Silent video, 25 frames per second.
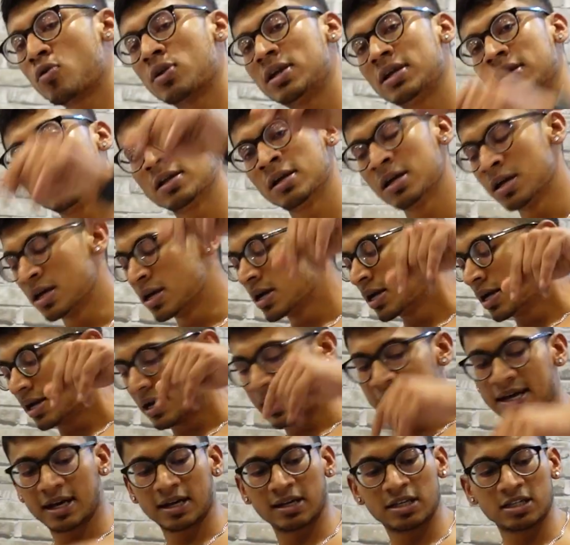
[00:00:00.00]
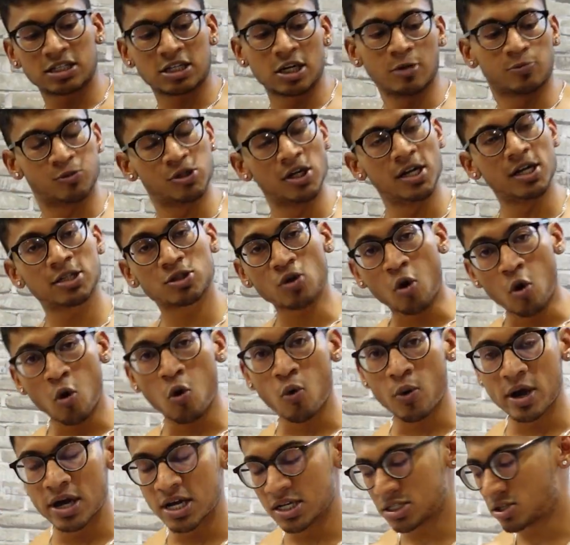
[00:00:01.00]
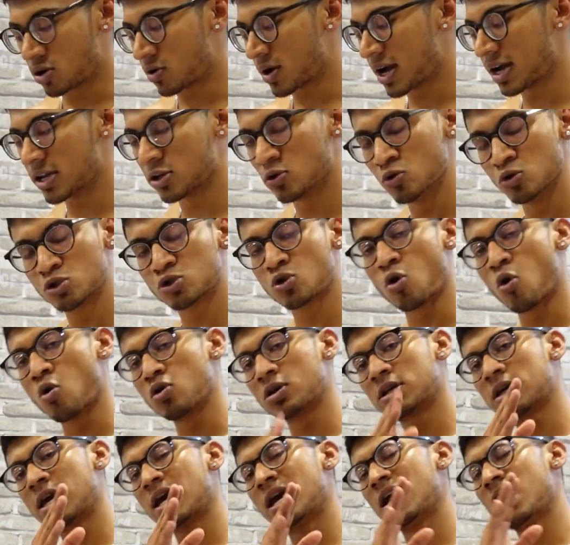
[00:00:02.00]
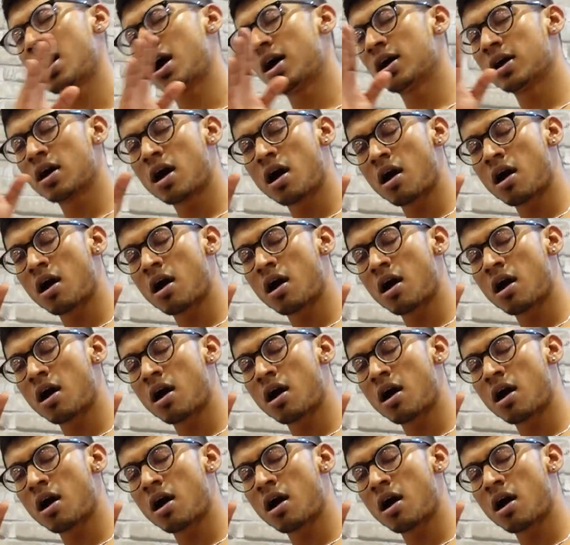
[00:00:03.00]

Protein, link in the description as always. Alright, use code KIRTAN.